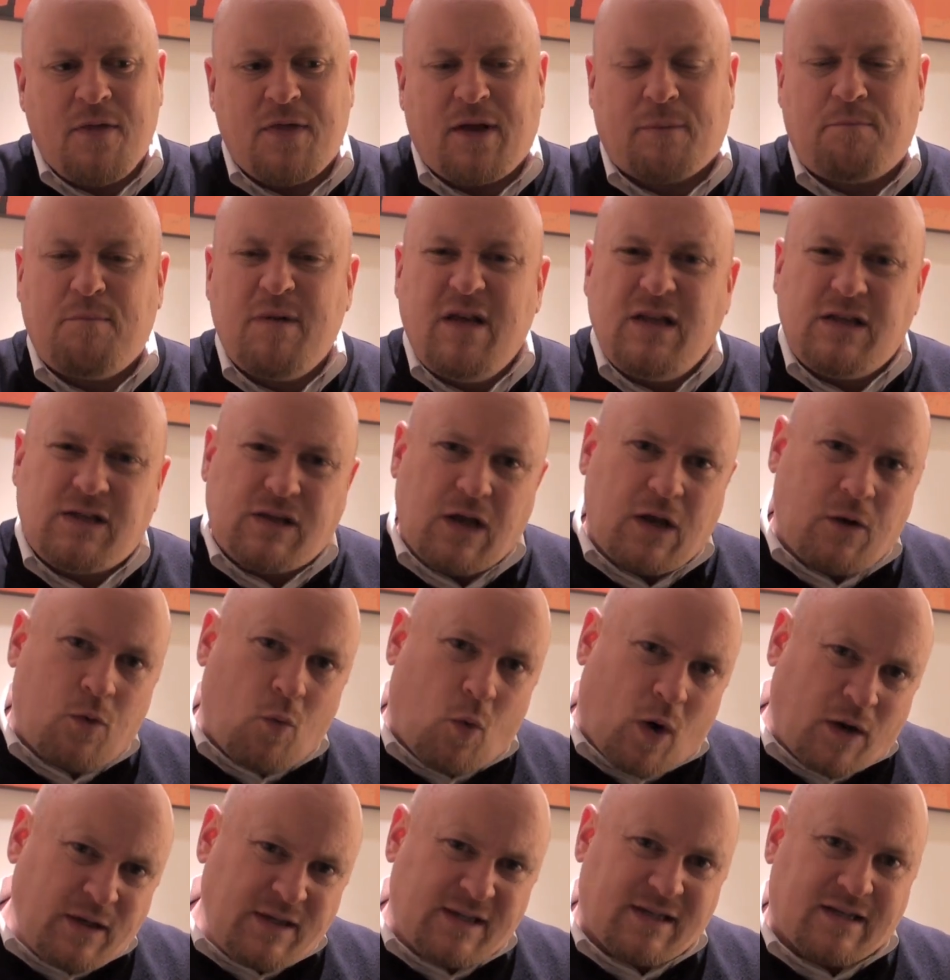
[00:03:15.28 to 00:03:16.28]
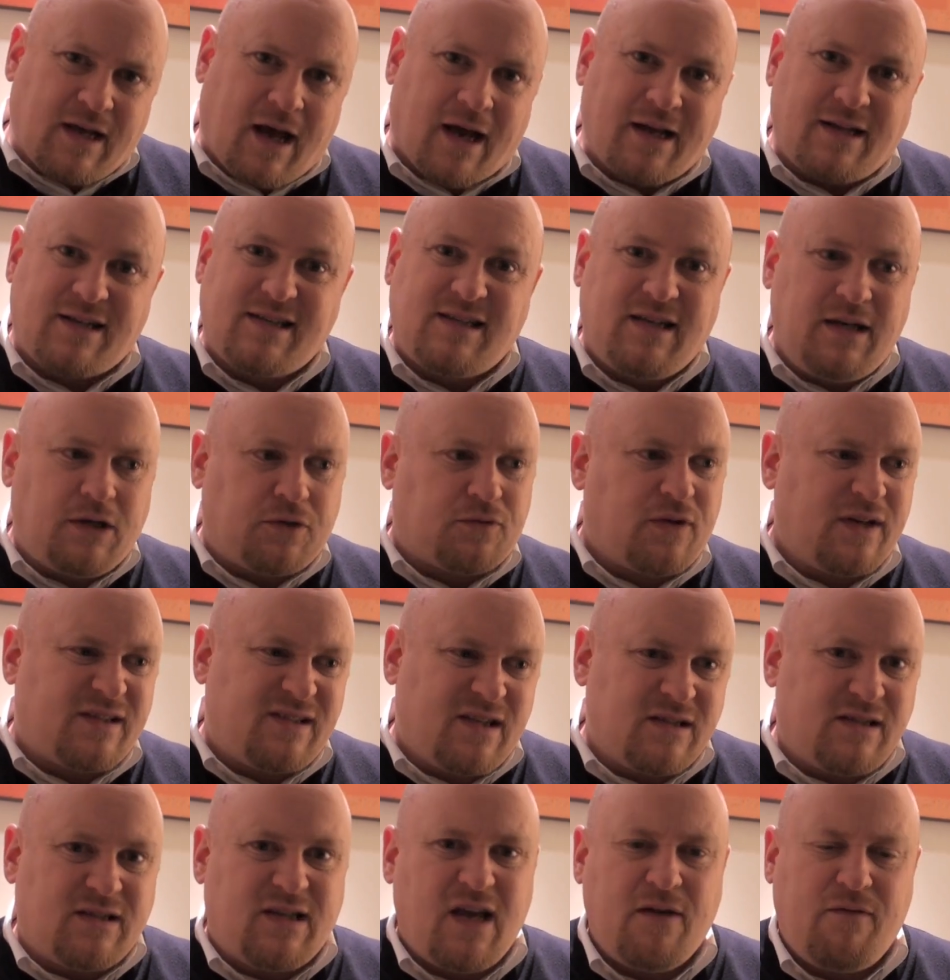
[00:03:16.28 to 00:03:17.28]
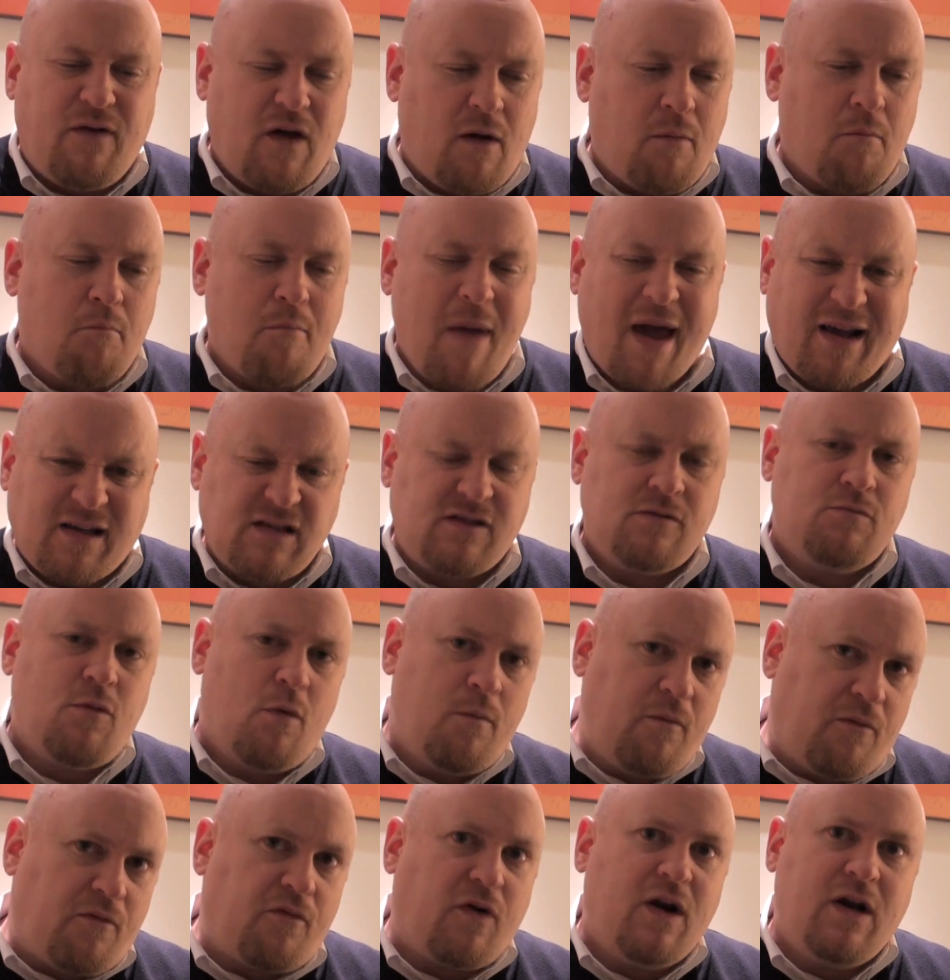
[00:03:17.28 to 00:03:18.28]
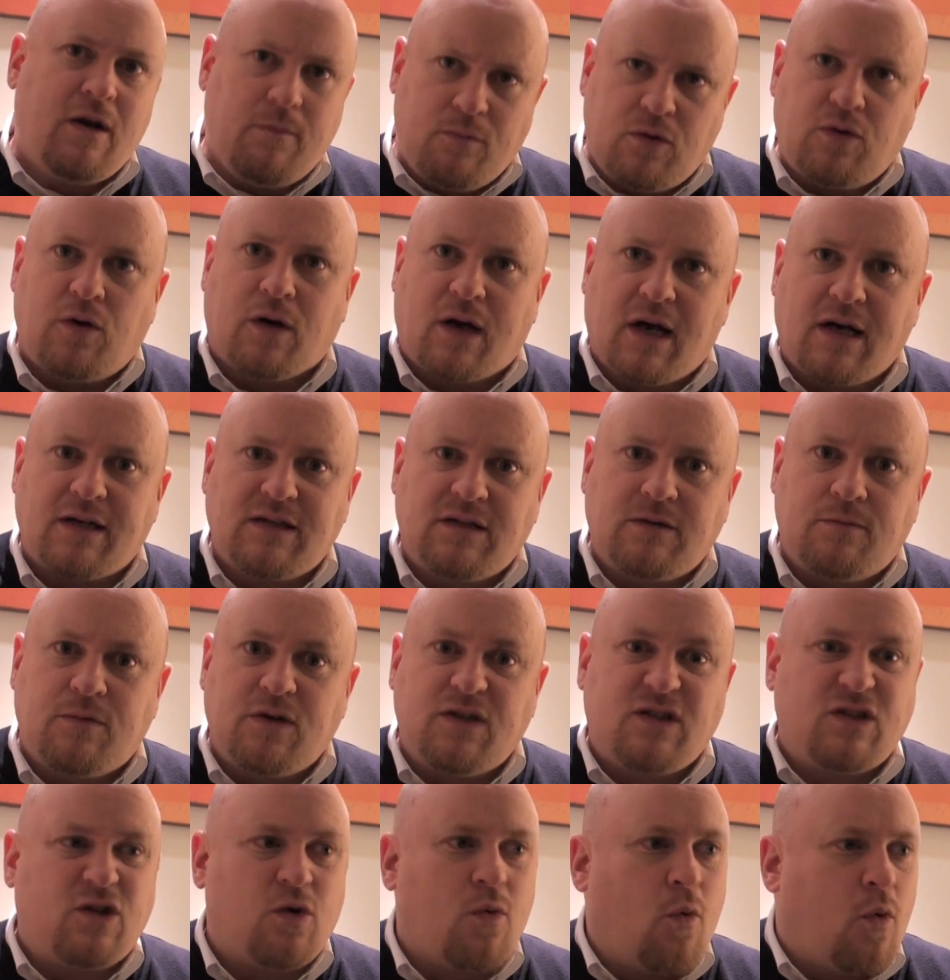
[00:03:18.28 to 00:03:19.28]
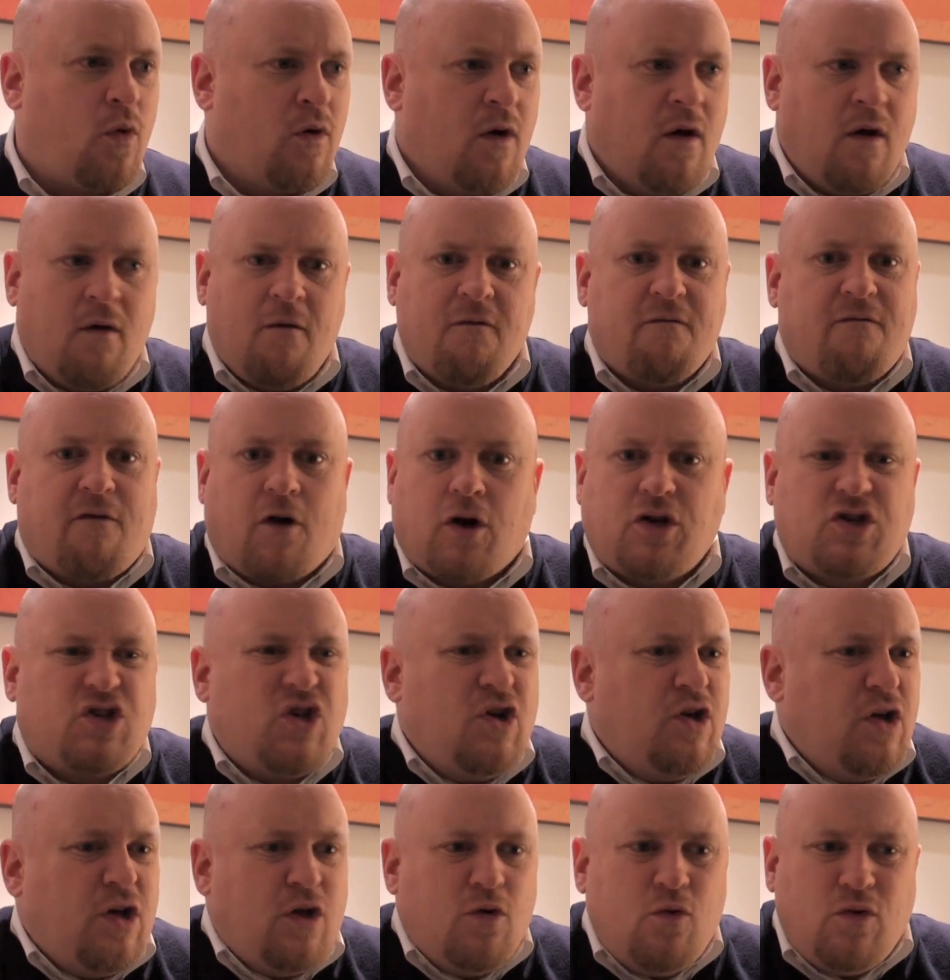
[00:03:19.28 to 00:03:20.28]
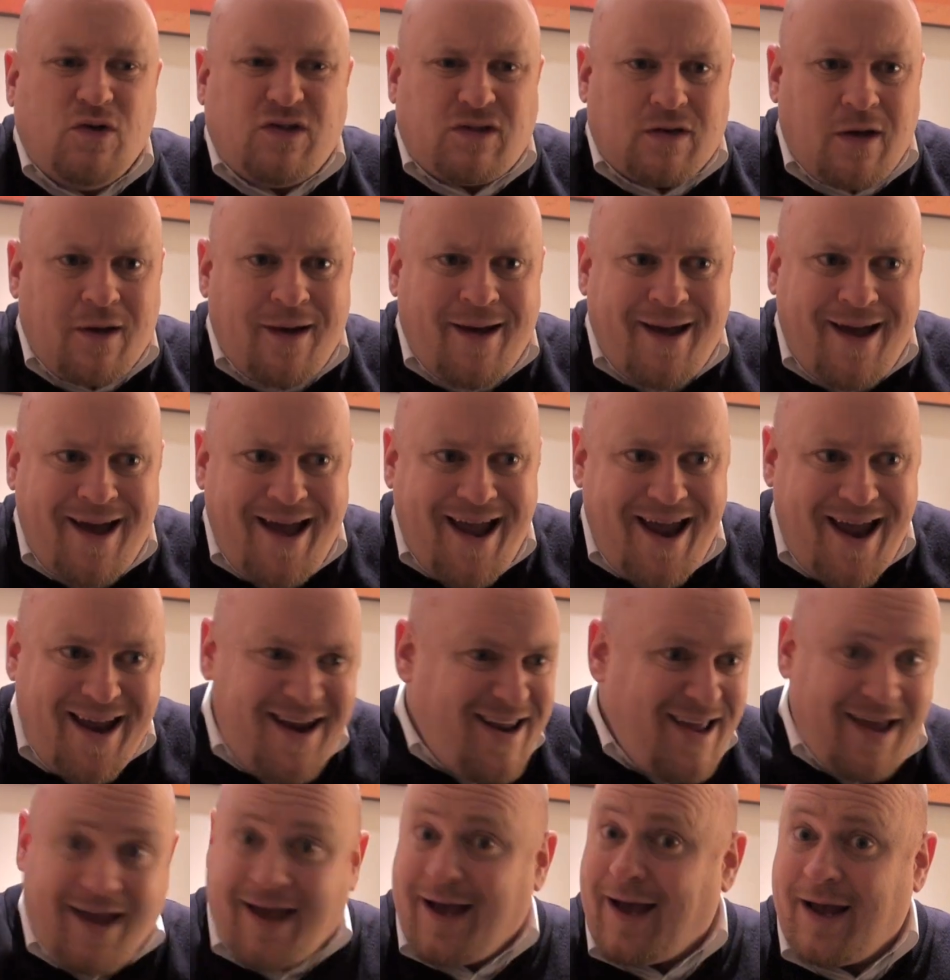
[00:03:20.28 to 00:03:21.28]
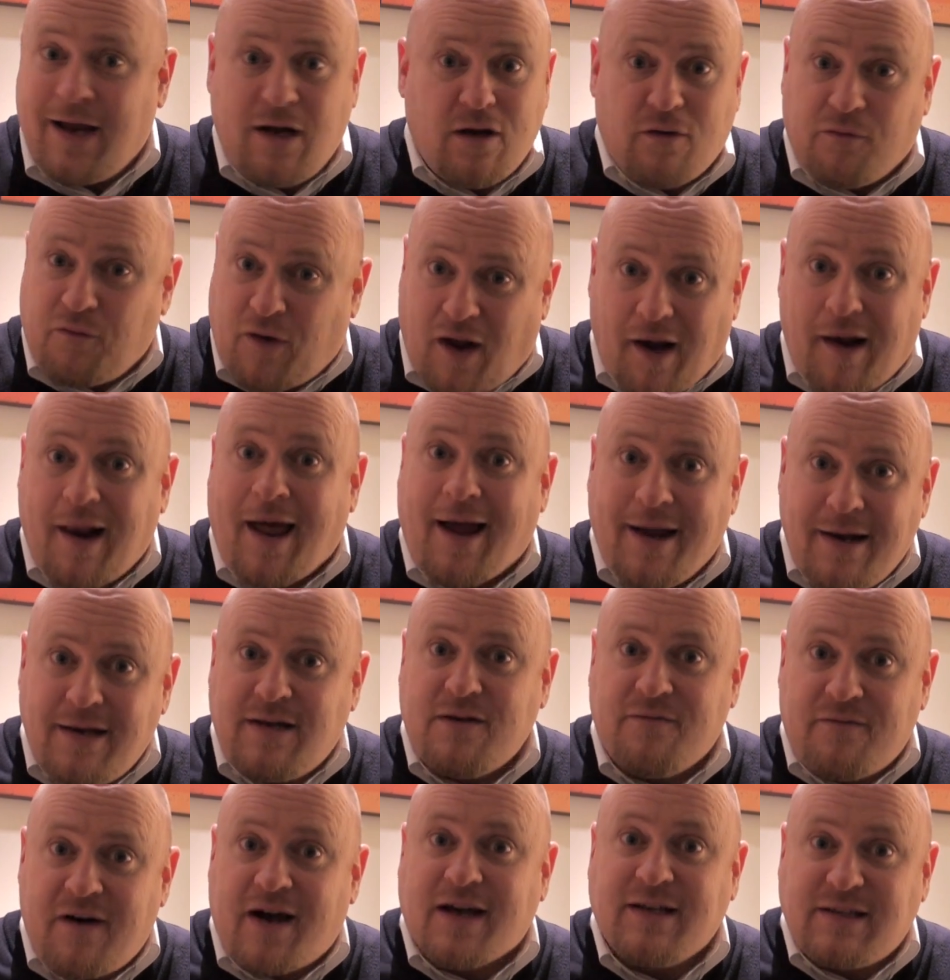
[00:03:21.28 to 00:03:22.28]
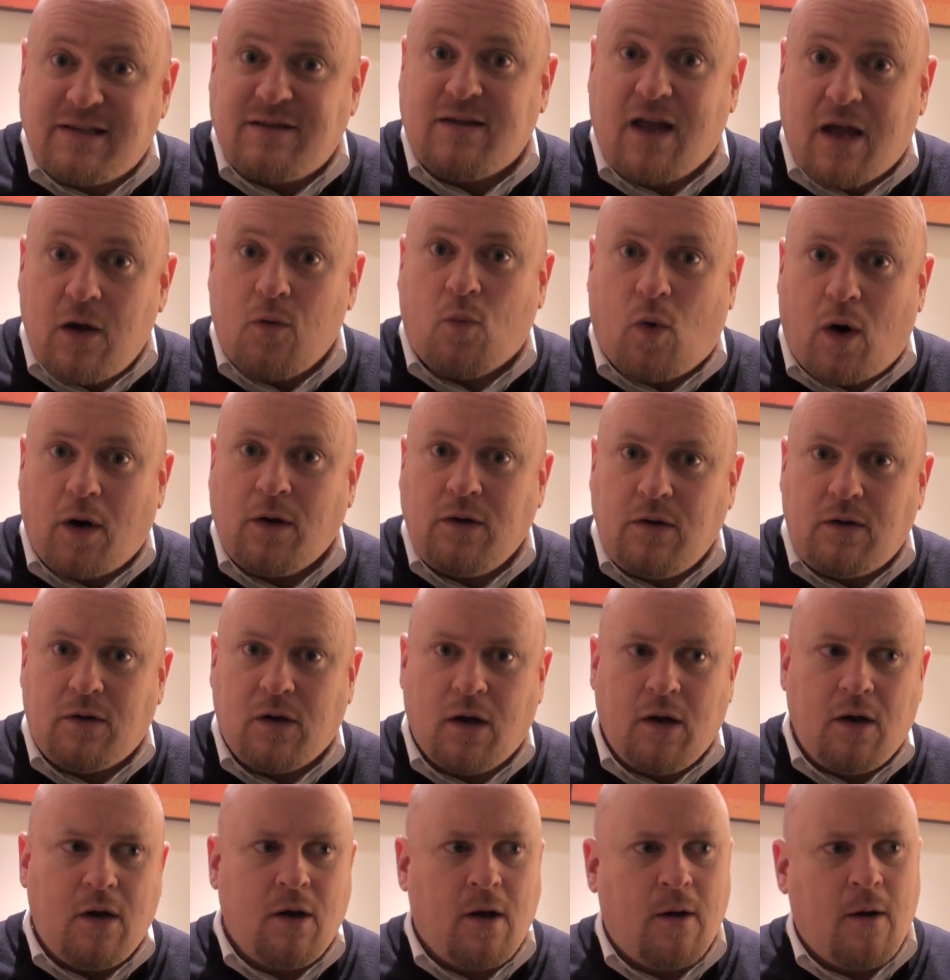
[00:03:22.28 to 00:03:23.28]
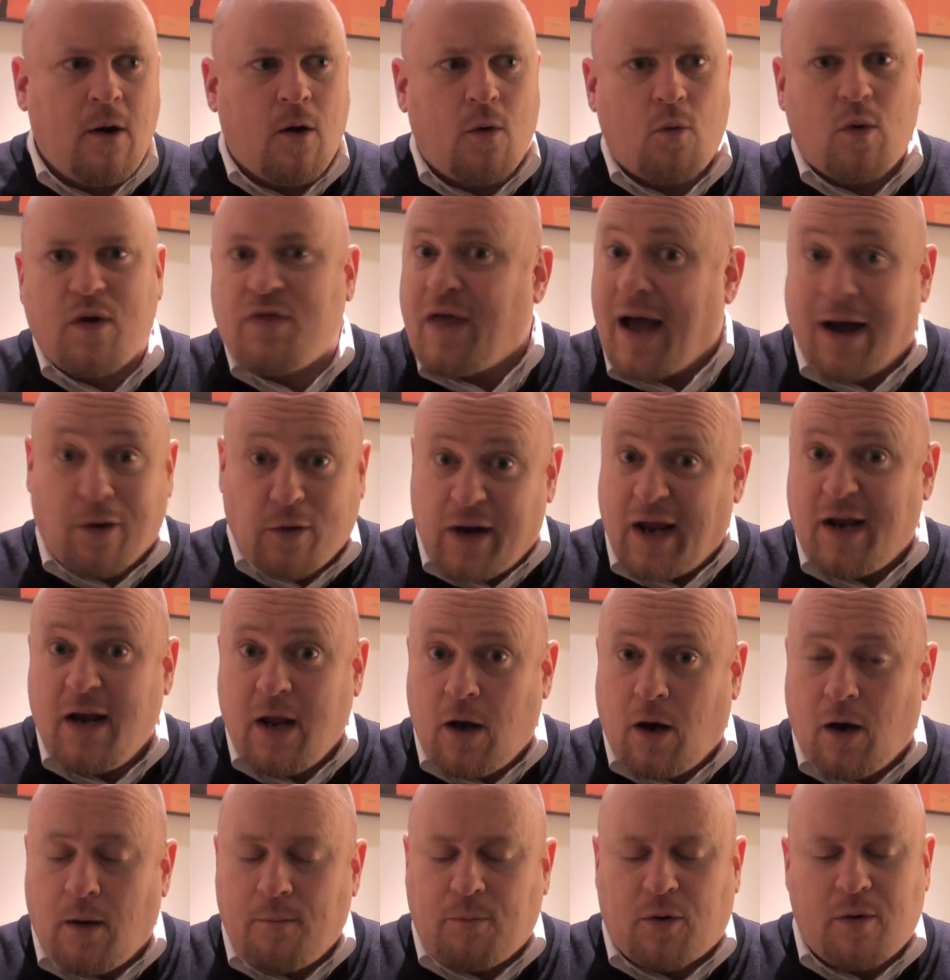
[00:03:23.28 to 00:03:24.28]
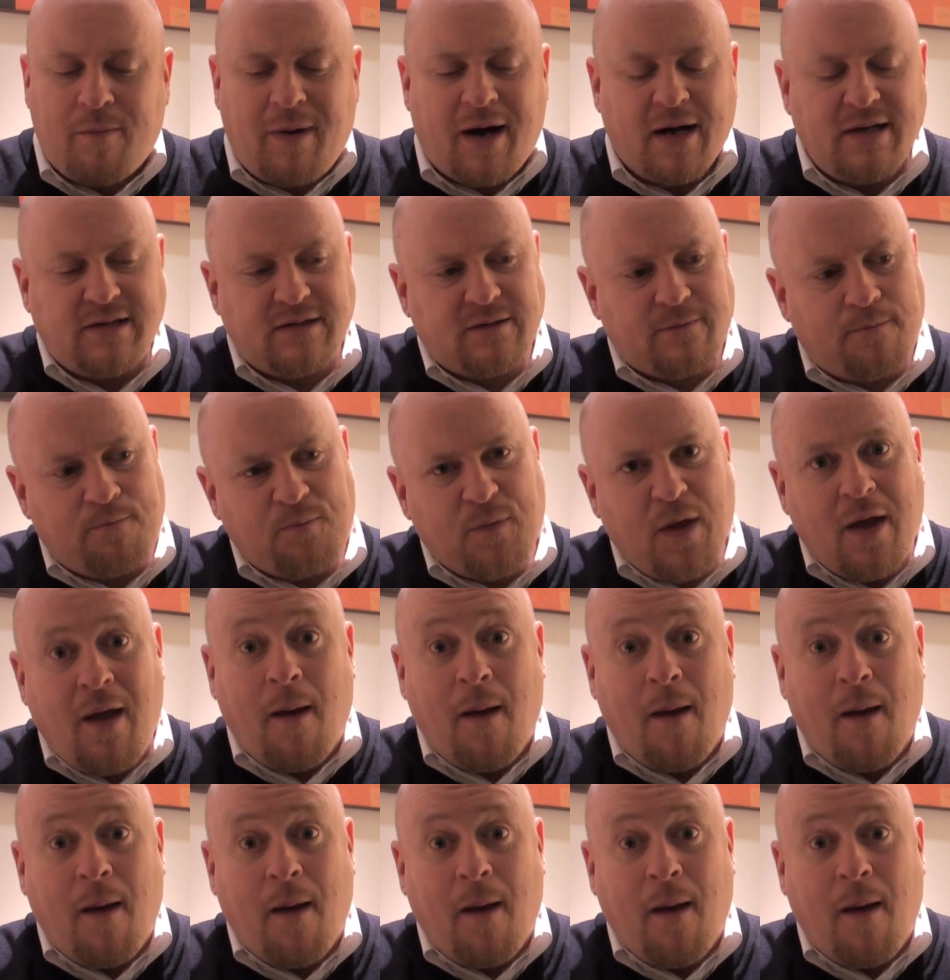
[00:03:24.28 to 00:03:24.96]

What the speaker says: That means in one side, Citrix is giving maximum freedom to customers to virtually use any kind of client device they want without any compromise.